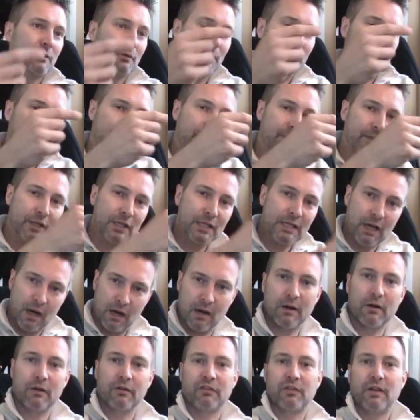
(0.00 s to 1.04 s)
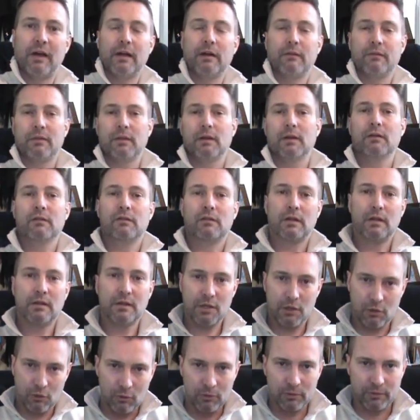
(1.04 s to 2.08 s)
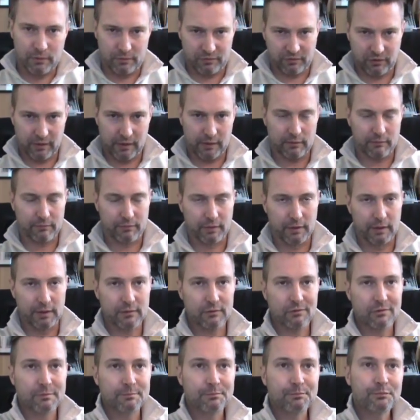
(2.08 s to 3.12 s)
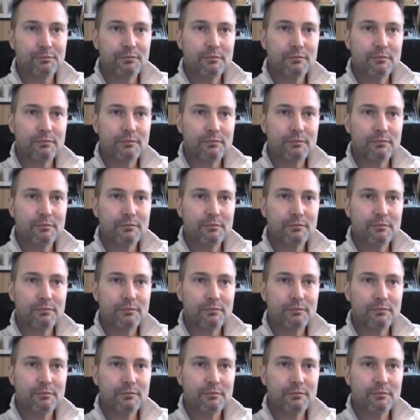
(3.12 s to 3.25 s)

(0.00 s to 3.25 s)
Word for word: to do it on the younger side of things than the older side of things.